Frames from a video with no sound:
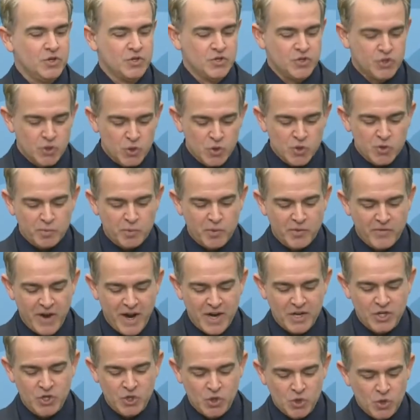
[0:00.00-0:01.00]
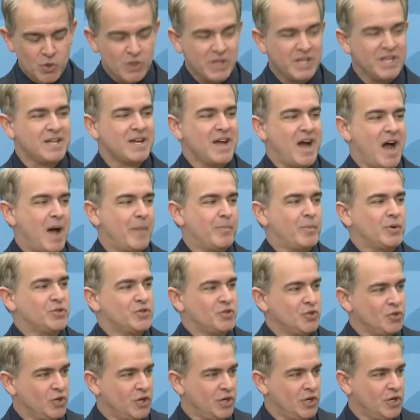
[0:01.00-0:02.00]
Zoos provide a unique
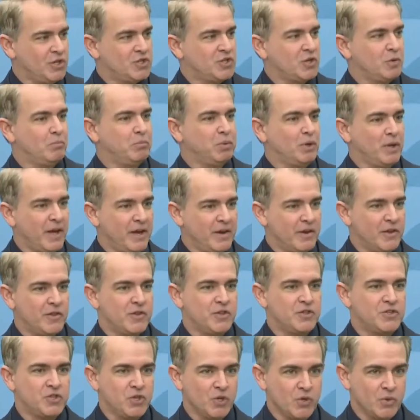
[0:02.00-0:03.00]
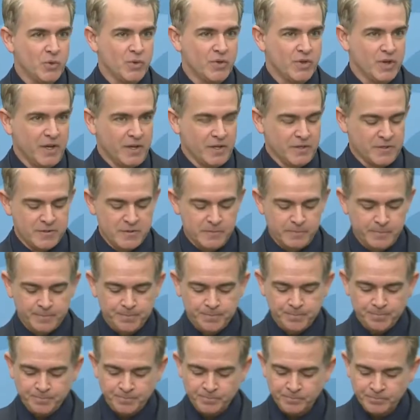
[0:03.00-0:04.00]
opportunity to blend the two things.
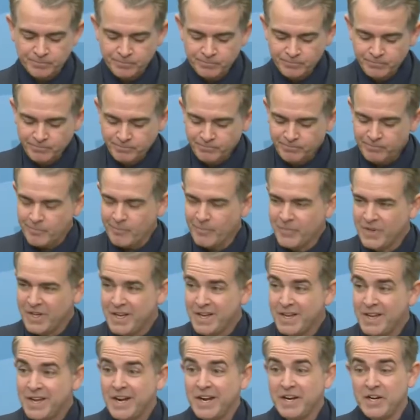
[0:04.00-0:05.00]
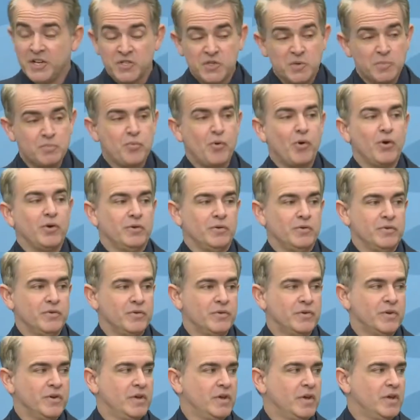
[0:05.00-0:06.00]
And it's important
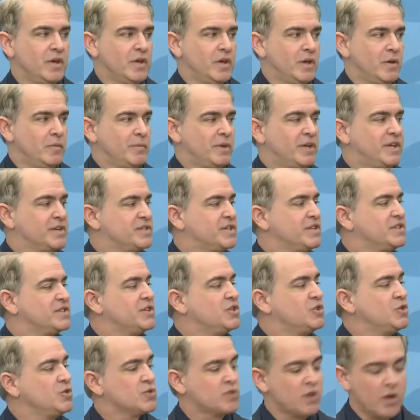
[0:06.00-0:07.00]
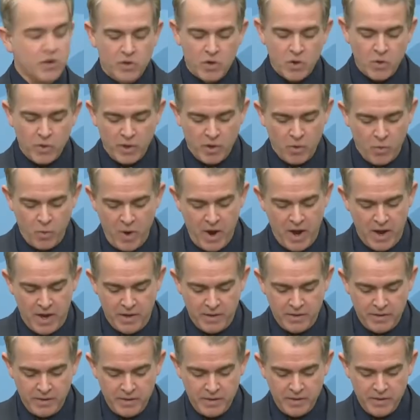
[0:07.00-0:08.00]
because these issues aren't going
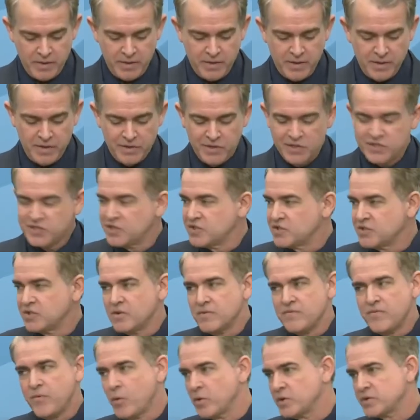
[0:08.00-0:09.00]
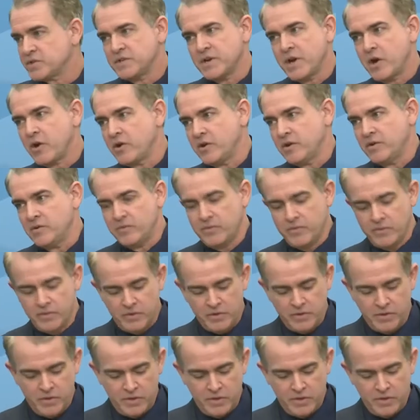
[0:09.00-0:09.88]
away. This isn't a forced narrative.